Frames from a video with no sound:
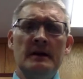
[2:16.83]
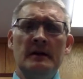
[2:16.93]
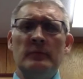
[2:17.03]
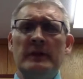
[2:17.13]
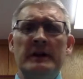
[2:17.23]

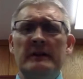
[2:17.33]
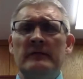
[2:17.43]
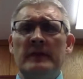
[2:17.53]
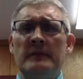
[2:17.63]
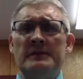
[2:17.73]
blended and
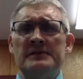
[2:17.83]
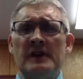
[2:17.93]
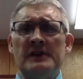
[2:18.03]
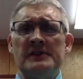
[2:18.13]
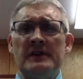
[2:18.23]
flipped
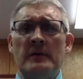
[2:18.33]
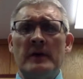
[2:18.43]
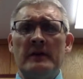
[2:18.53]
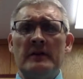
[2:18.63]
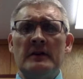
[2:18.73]
instruction in the
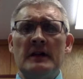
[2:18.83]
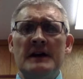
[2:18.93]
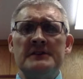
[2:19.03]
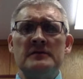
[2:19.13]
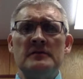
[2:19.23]
regular
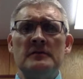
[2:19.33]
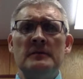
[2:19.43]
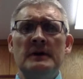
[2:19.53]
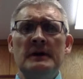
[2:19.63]
classroom